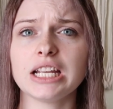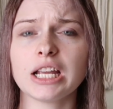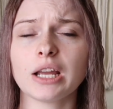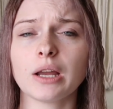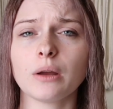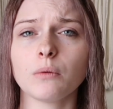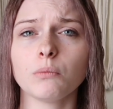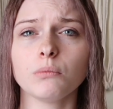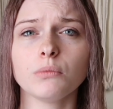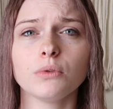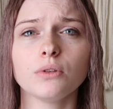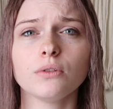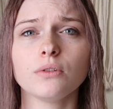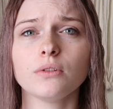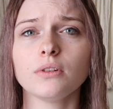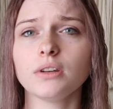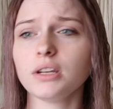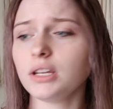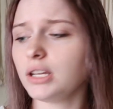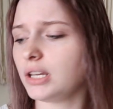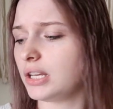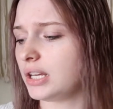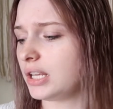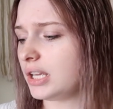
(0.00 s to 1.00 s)

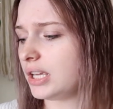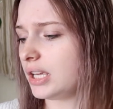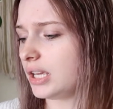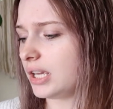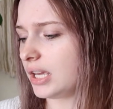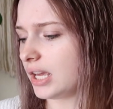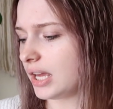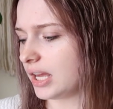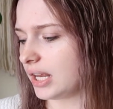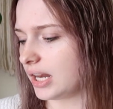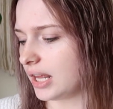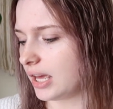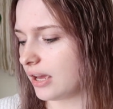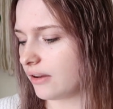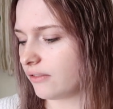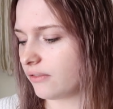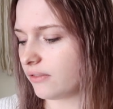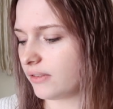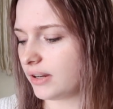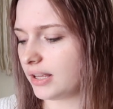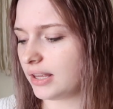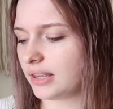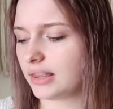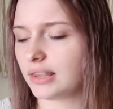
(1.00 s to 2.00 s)
community and
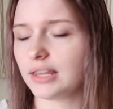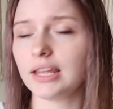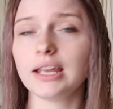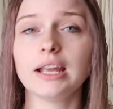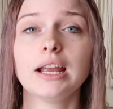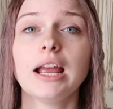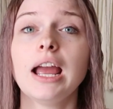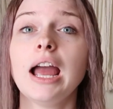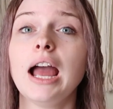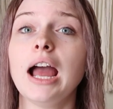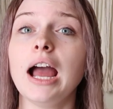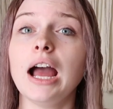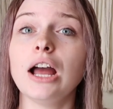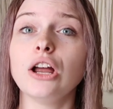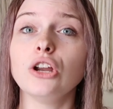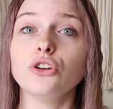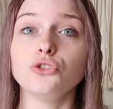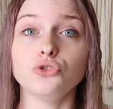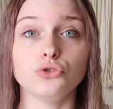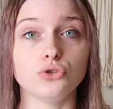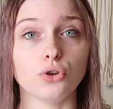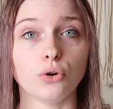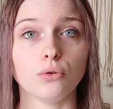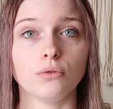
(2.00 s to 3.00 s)
everything.
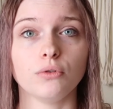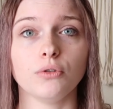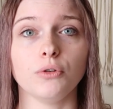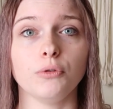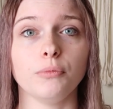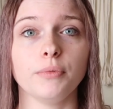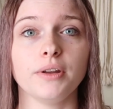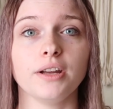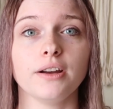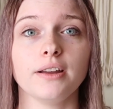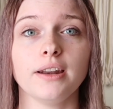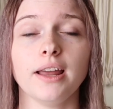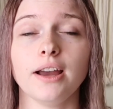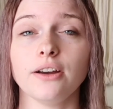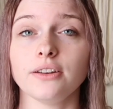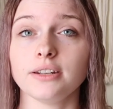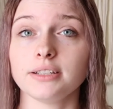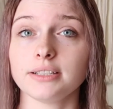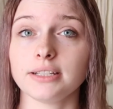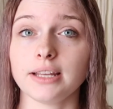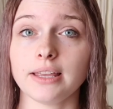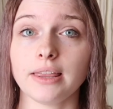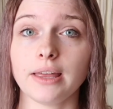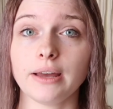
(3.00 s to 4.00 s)
Don't quote me on how
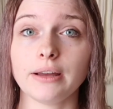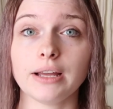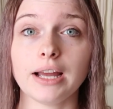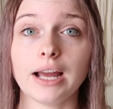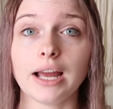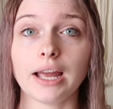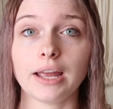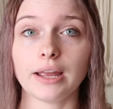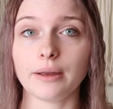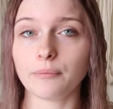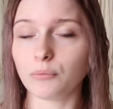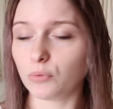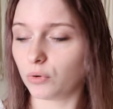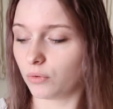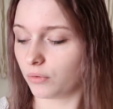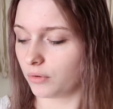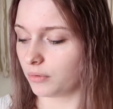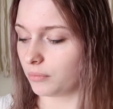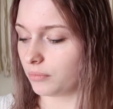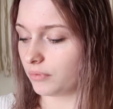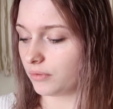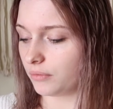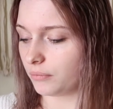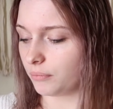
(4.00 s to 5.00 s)
to say that. I am
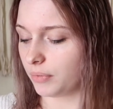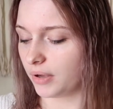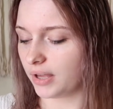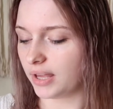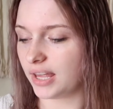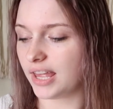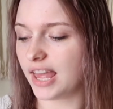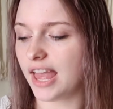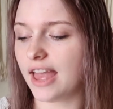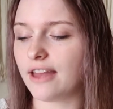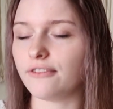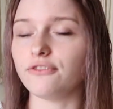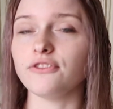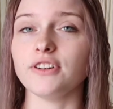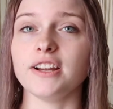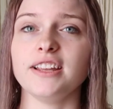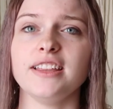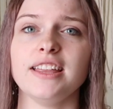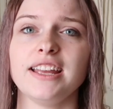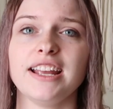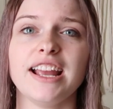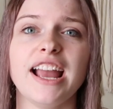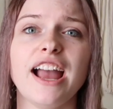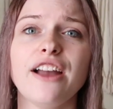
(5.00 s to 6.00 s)
horrible. But
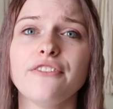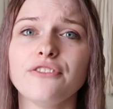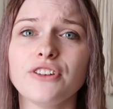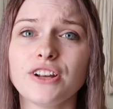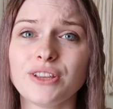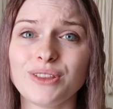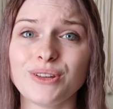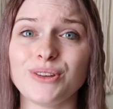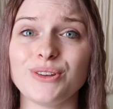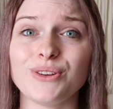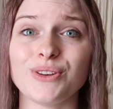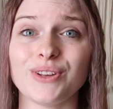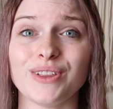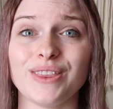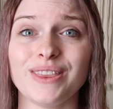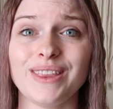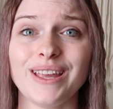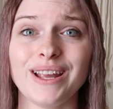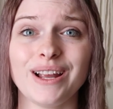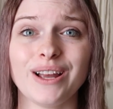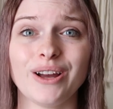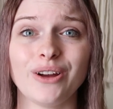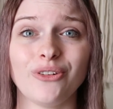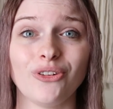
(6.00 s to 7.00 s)
everything you can
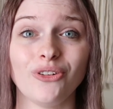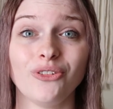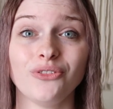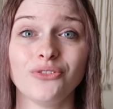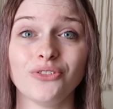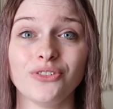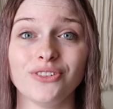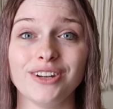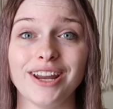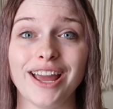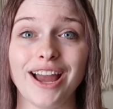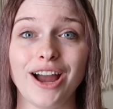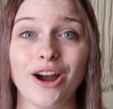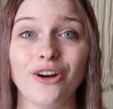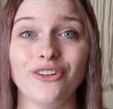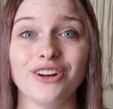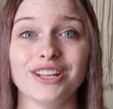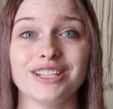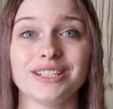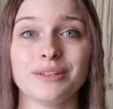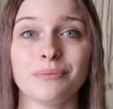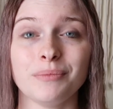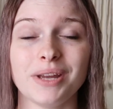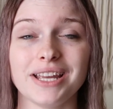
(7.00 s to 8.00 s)
think of now.
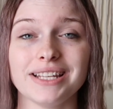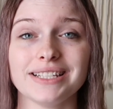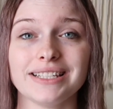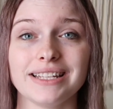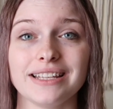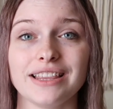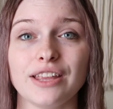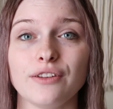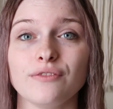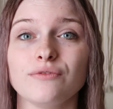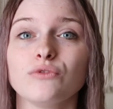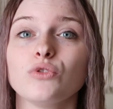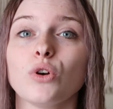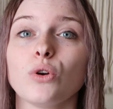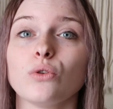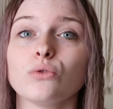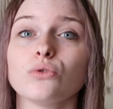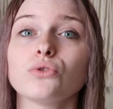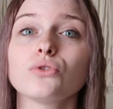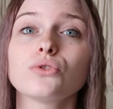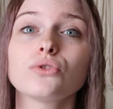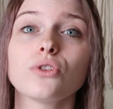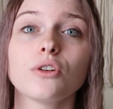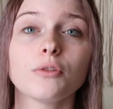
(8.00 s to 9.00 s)
It's amazing. They've grown
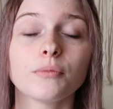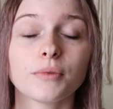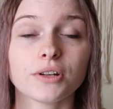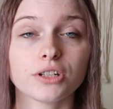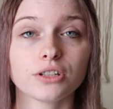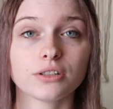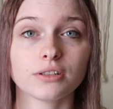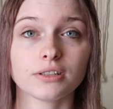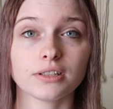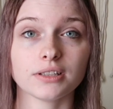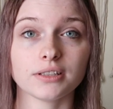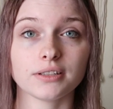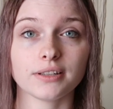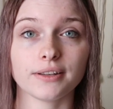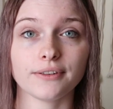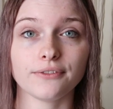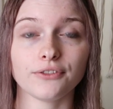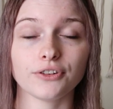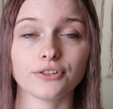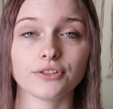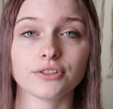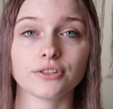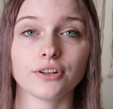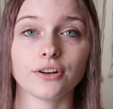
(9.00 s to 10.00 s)
so much since they
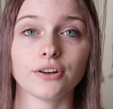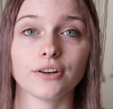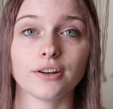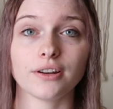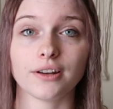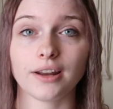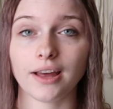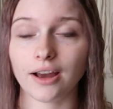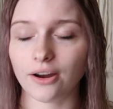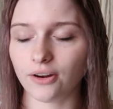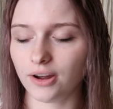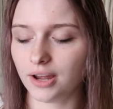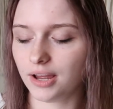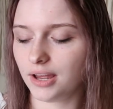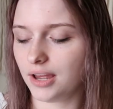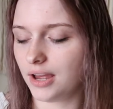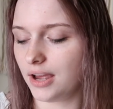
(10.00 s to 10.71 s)
first started out.